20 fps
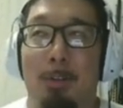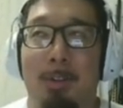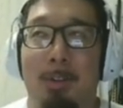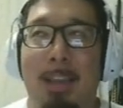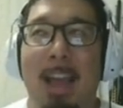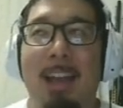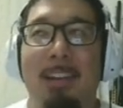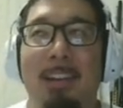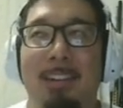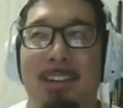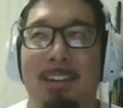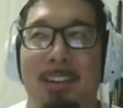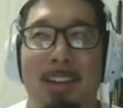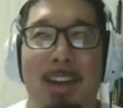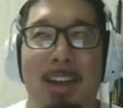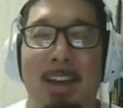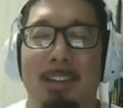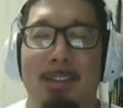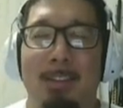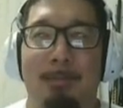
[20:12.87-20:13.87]
Canada
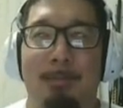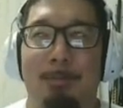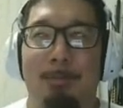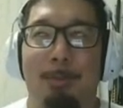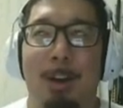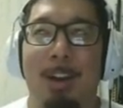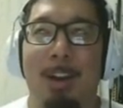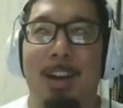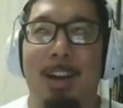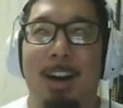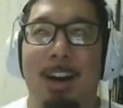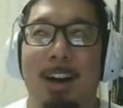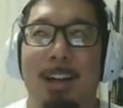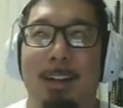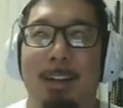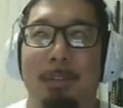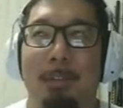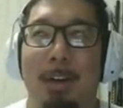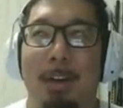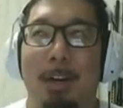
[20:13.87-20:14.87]
has run out
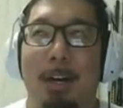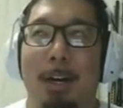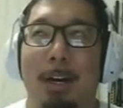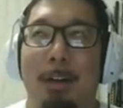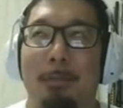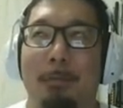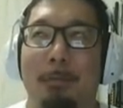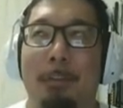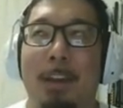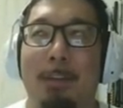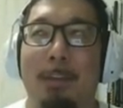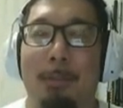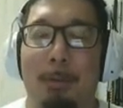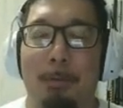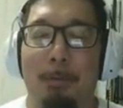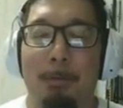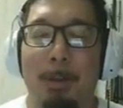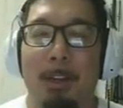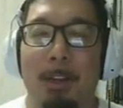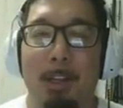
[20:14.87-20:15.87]
of favor
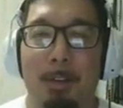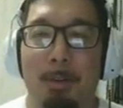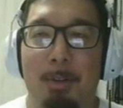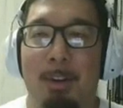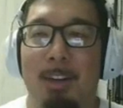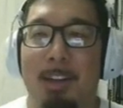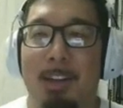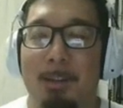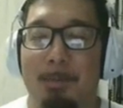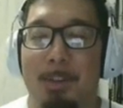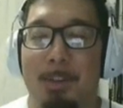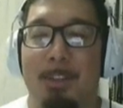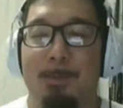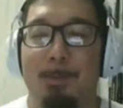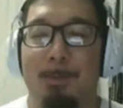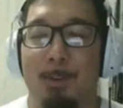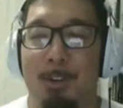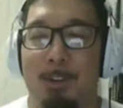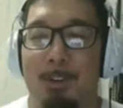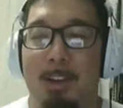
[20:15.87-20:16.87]
really quickly in
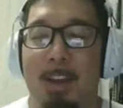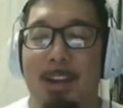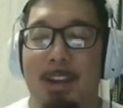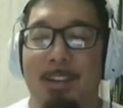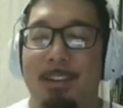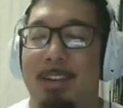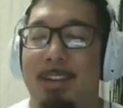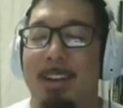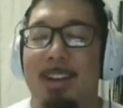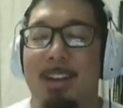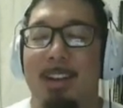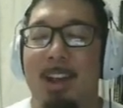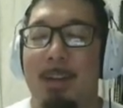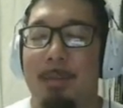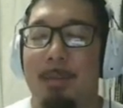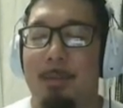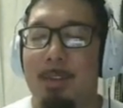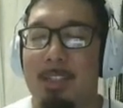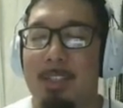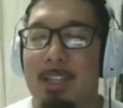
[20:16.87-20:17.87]
Pittsburgh, and
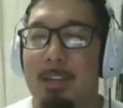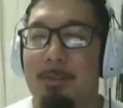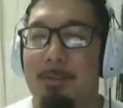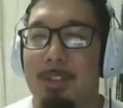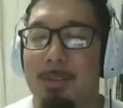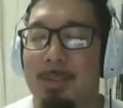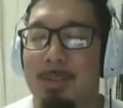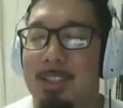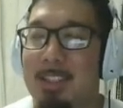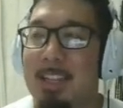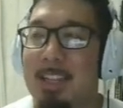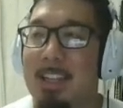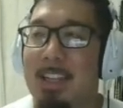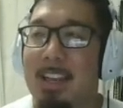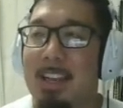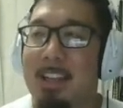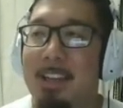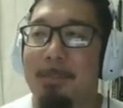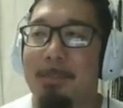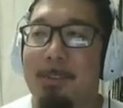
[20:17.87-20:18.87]
everyone said it was a mistake
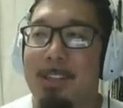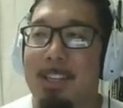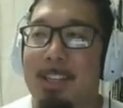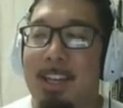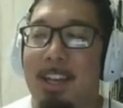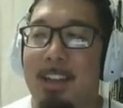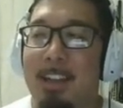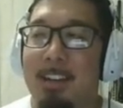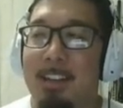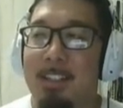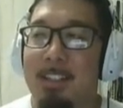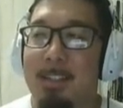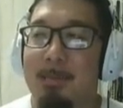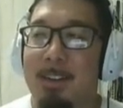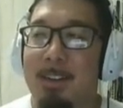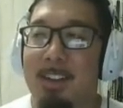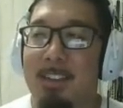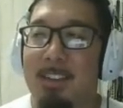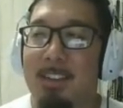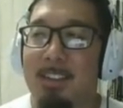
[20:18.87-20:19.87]
that he retained his
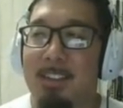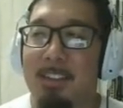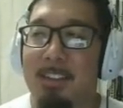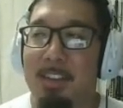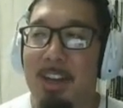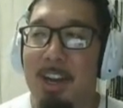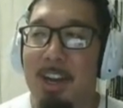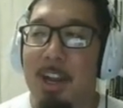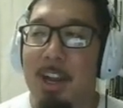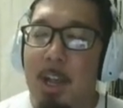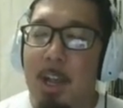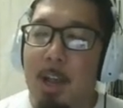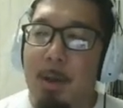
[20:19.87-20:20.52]
spot this year.